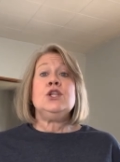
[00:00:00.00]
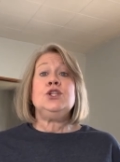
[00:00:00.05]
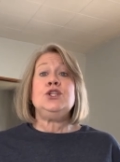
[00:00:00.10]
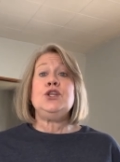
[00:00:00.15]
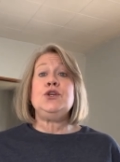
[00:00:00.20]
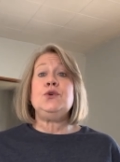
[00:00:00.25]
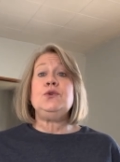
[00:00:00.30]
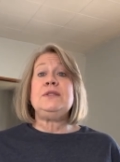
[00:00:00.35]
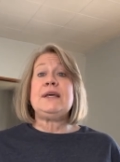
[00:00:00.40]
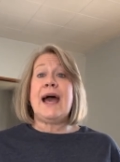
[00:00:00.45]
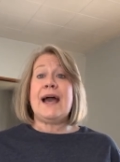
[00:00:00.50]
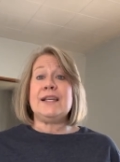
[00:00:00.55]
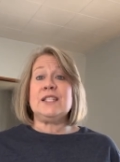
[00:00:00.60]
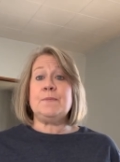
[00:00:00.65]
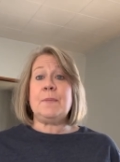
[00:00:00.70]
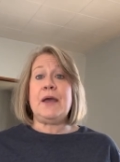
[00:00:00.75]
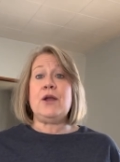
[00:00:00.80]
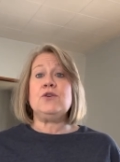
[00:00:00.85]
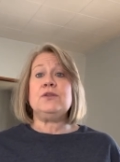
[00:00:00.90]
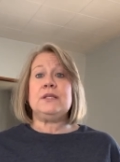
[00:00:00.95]
to
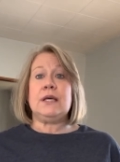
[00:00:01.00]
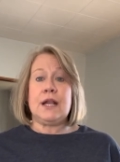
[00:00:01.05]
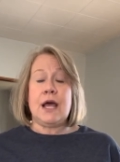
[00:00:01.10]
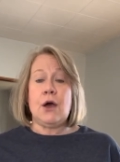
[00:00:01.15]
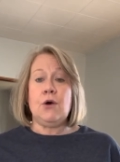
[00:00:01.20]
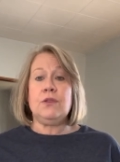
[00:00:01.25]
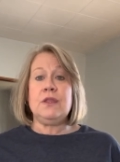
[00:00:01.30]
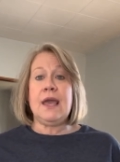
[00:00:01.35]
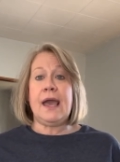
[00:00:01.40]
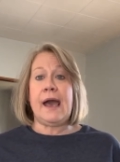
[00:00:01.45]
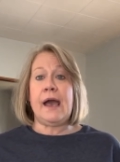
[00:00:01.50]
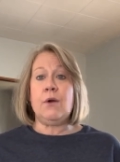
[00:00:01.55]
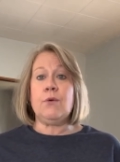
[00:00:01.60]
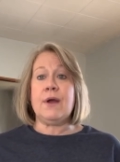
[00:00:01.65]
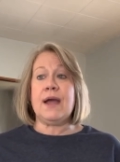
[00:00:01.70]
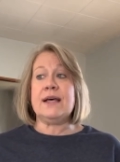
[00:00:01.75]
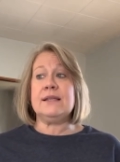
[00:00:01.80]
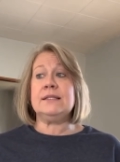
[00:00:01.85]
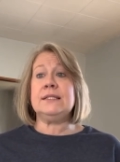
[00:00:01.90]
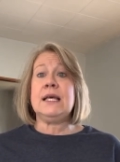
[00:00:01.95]
taxpayers that owe the I
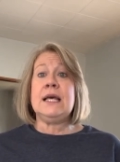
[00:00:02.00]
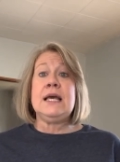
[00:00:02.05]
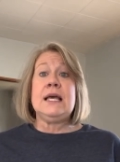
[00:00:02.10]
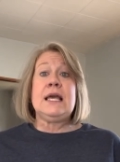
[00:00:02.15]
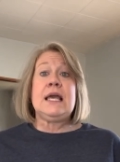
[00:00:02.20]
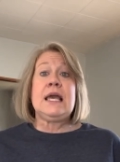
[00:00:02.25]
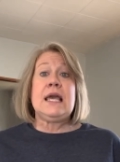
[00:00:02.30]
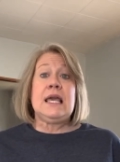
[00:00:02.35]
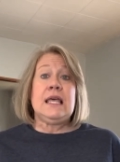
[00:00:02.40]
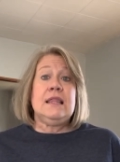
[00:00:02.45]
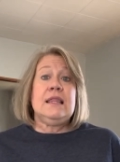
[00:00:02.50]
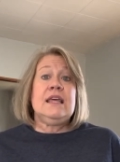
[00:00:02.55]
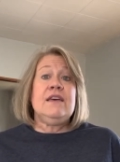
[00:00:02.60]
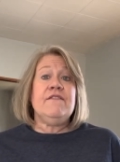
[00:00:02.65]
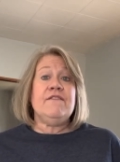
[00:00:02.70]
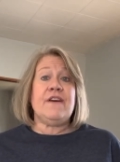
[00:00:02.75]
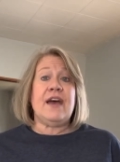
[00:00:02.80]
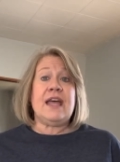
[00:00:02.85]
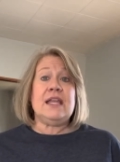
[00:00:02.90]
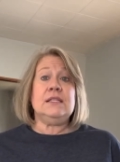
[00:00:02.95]
R S in the
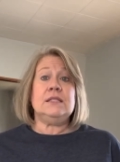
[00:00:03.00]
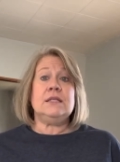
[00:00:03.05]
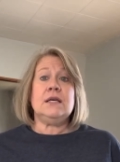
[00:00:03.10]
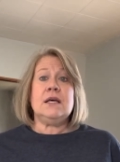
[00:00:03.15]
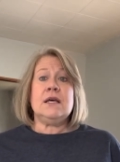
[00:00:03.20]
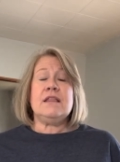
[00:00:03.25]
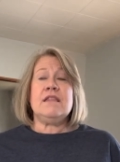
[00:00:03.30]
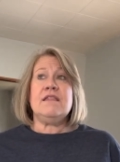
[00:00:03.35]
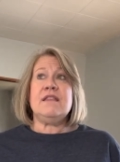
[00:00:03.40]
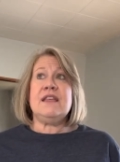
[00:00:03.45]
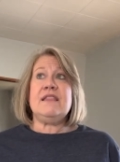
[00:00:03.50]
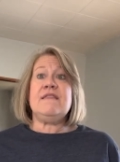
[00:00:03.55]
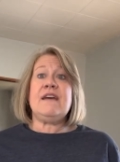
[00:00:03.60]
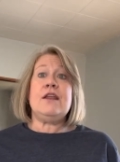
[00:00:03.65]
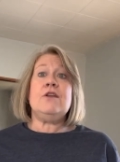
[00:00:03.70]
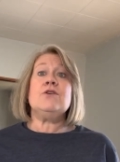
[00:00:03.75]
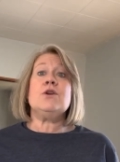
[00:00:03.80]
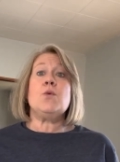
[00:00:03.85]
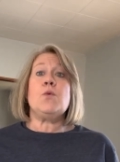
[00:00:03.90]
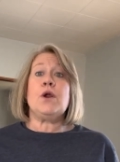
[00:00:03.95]
event that
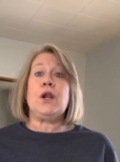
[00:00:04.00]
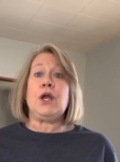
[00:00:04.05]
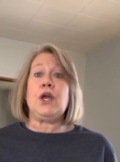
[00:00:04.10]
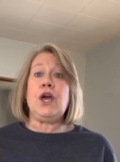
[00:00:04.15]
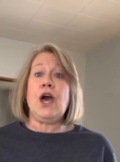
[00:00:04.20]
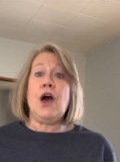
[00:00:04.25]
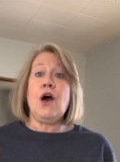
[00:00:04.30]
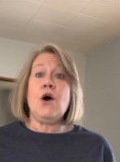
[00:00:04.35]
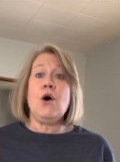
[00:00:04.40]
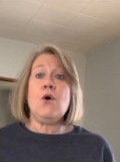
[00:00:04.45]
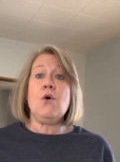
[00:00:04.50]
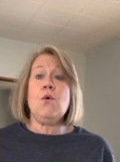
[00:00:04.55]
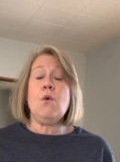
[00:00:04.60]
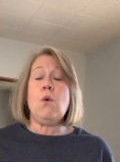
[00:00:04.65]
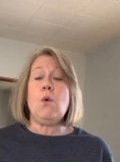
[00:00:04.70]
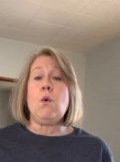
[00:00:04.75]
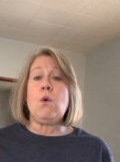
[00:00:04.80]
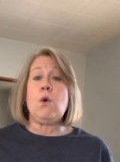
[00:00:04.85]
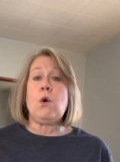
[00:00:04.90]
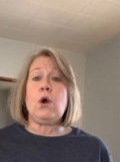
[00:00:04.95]
they don't know where to
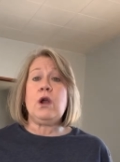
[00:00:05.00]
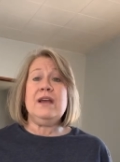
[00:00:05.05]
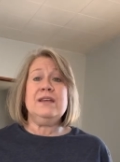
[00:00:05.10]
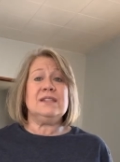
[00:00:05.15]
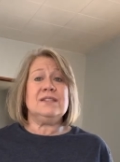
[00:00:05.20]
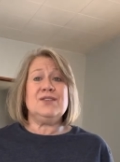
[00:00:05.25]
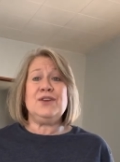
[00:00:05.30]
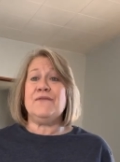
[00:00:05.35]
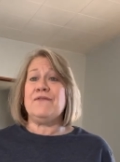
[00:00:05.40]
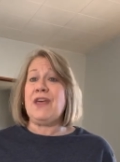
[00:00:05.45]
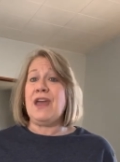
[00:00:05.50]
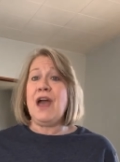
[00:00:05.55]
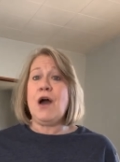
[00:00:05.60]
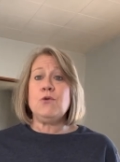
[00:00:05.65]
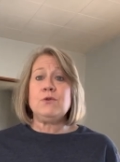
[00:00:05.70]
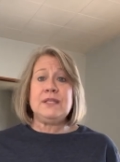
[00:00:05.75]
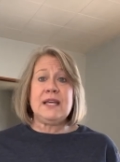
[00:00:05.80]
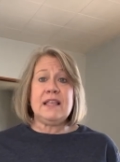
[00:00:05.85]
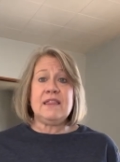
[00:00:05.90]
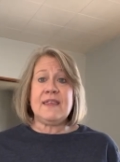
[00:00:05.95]
go, or is, you know, if they
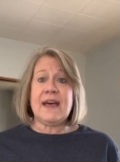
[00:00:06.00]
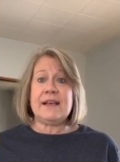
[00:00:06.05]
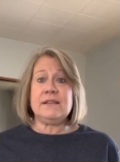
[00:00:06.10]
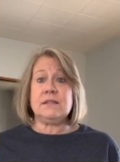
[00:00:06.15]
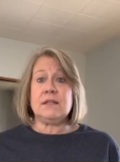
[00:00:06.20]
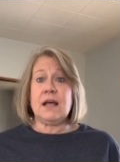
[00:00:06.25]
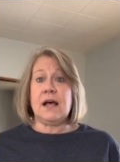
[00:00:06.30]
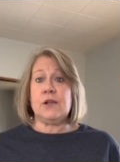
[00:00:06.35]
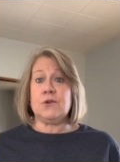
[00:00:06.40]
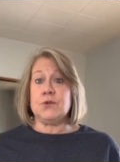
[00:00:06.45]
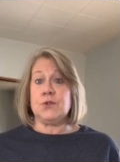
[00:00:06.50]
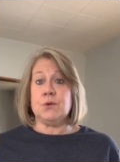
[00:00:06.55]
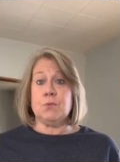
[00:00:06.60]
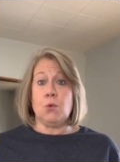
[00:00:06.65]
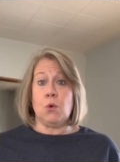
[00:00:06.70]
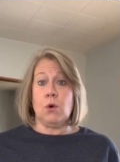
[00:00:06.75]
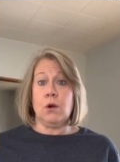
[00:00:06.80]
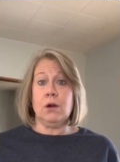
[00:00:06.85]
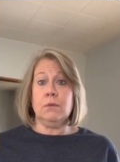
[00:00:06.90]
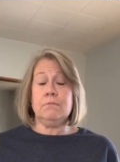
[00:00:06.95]
owe ten thousand dollars or
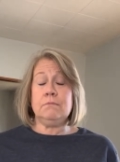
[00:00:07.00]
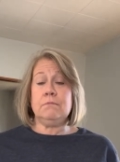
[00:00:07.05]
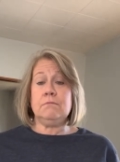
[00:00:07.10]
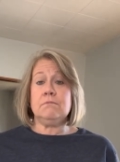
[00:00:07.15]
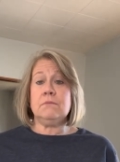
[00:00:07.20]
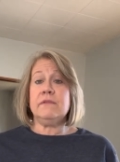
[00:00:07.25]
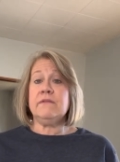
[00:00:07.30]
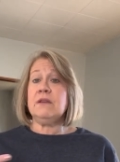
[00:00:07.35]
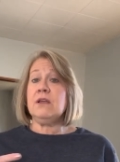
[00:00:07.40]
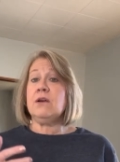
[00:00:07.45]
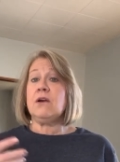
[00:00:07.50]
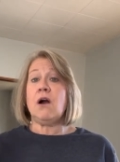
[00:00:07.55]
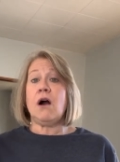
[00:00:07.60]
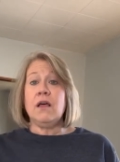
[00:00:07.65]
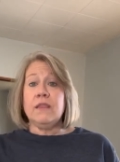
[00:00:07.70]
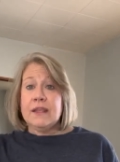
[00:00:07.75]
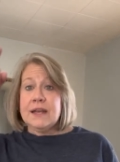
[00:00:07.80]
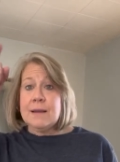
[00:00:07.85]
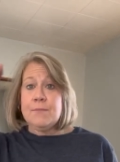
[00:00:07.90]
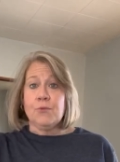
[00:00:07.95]
more.
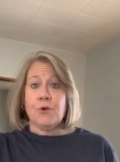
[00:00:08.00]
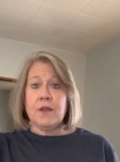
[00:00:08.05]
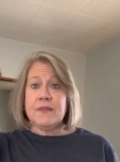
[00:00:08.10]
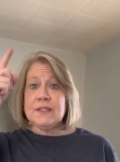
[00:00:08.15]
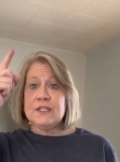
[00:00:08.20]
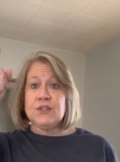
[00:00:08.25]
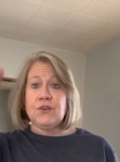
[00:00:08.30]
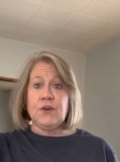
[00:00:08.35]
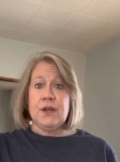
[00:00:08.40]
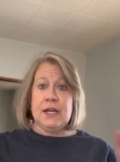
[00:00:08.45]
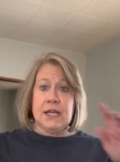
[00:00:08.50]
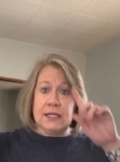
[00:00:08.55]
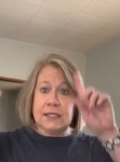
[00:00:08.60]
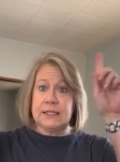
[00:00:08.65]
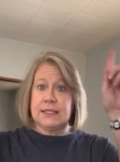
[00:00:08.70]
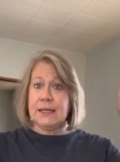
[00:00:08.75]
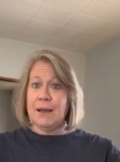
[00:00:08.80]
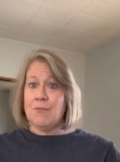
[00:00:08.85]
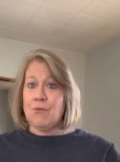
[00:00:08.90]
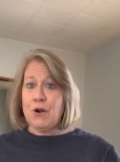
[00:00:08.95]
Call the number on the screen.
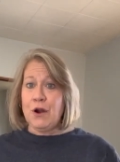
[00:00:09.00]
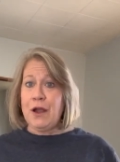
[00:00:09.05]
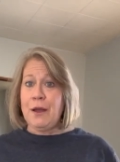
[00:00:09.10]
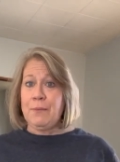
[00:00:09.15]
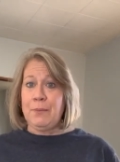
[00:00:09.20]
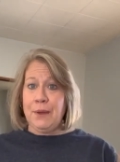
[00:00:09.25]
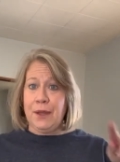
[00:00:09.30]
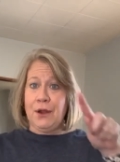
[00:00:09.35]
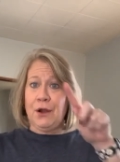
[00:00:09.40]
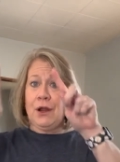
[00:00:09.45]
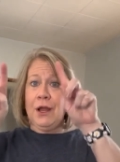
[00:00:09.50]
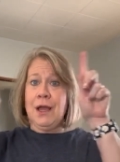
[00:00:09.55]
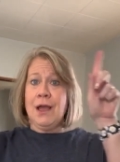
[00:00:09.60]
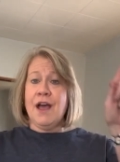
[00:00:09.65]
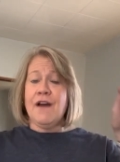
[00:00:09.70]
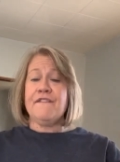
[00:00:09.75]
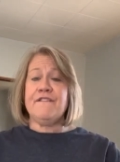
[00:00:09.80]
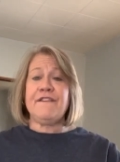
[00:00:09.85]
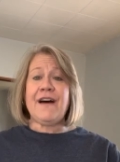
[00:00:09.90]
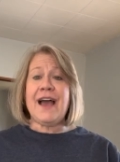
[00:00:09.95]
It's somewhere up here,
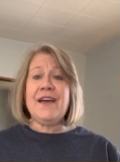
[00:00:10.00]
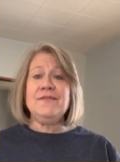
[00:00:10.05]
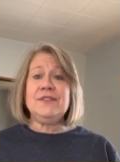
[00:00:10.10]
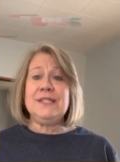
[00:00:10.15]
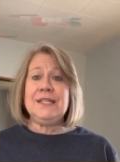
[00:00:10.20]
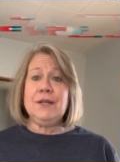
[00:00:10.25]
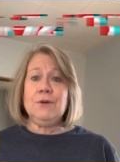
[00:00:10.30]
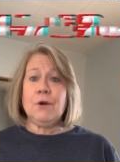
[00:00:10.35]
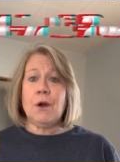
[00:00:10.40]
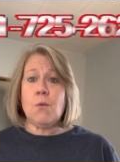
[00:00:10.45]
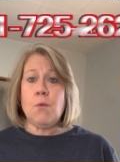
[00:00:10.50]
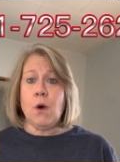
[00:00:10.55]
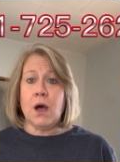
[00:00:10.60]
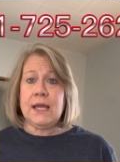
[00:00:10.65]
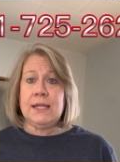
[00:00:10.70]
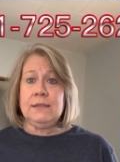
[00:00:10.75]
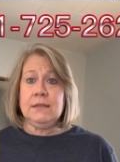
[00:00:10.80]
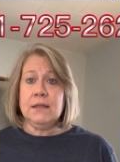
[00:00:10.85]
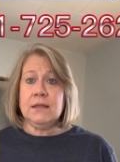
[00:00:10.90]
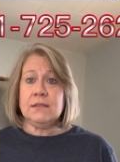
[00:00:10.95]
five oh
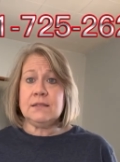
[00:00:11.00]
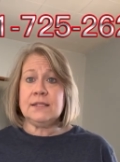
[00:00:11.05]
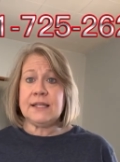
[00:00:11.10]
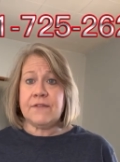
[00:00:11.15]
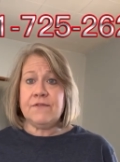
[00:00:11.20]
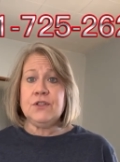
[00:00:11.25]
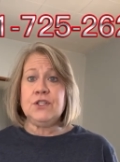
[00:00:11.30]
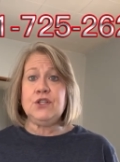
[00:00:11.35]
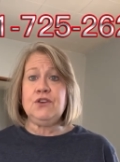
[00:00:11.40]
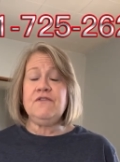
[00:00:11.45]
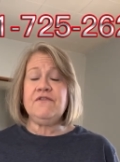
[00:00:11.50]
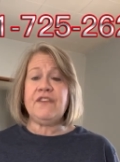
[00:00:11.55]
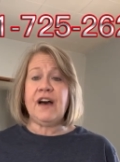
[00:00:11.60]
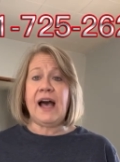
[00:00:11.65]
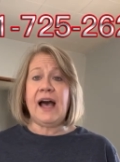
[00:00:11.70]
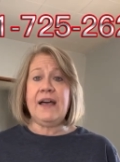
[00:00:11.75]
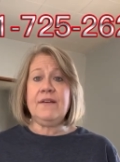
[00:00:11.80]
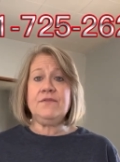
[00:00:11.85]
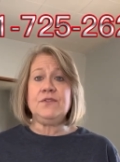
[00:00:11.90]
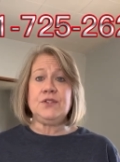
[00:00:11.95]
one, seven two
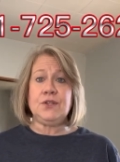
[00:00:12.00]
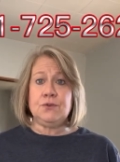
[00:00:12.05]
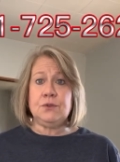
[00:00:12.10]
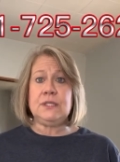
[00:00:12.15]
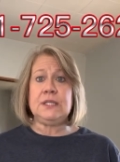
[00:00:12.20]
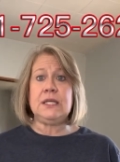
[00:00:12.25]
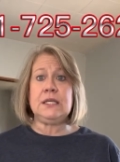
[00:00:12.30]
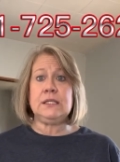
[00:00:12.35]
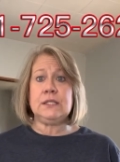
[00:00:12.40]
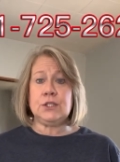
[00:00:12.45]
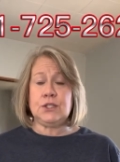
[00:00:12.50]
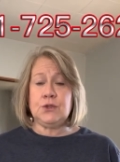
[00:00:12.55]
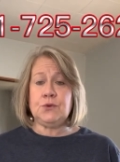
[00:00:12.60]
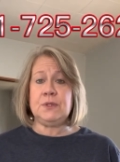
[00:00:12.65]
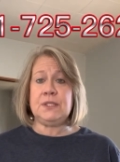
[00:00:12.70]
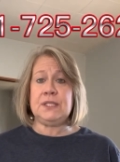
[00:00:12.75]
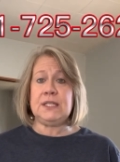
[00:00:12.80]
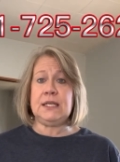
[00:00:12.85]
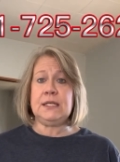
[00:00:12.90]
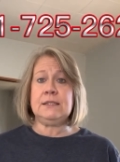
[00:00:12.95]
five, two six two
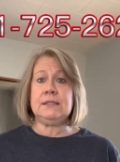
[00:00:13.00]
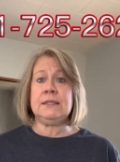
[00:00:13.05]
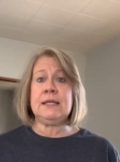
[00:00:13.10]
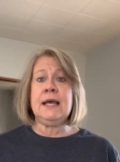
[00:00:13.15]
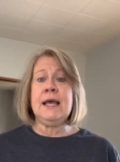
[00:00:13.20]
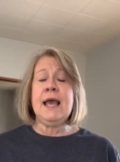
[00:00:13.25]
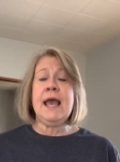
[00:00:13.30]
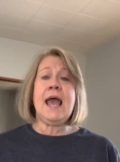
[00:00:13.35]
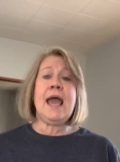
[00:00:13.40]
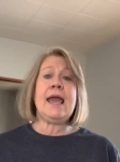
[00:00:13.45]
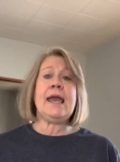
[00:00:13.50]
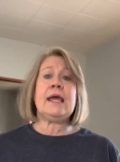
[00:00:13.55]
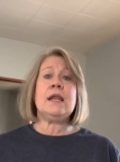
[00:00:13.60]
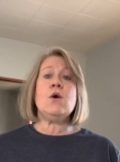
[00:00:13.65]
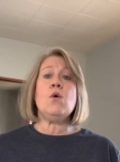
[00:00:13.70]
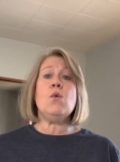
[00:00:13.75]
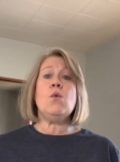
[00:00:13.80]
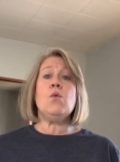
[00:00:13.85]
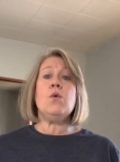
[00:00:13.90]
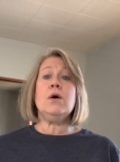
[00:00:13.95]
six,
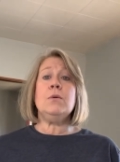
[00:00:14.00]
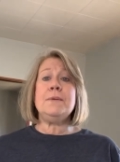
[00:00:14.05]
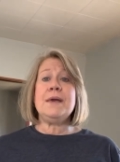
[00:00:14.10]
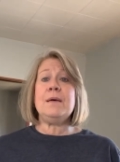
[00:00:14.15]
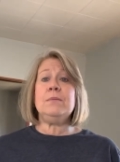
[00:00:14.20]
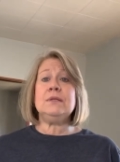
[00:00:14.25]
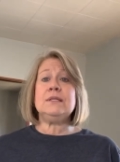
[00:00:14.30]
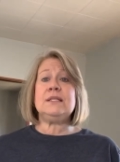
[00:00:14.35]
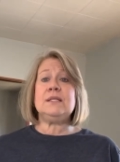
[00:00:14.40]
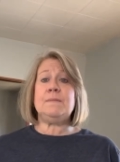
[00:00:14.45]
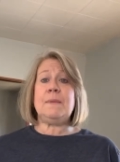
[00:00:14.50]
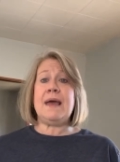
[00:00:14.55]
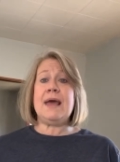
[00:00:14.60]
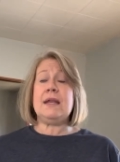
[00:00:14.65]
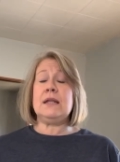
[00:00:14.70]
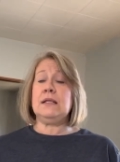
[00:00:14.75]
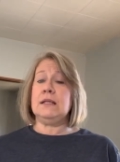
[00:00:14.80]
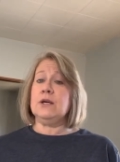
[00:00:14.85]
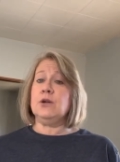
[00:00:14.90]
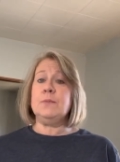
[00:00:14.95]
and we'll be able to
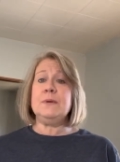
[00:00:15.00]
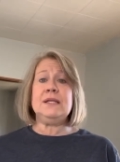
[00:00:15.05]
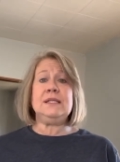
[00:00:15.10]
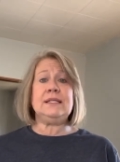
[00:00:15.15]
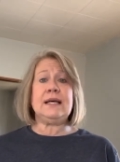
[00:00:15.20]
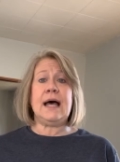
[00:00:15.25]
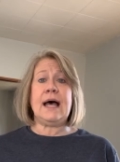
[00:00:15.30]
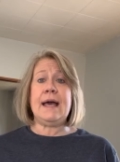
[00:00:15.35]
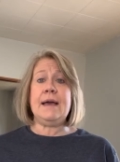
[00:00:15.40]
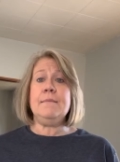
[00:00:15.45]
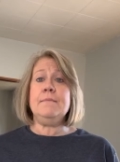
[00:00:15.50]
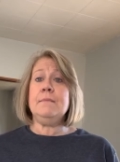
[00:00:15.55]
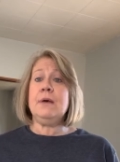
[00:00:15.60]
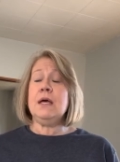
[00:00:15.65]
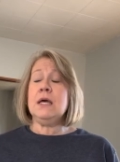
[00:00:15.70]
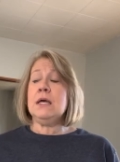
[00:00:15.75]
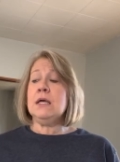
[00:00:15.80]
spend a little bit of time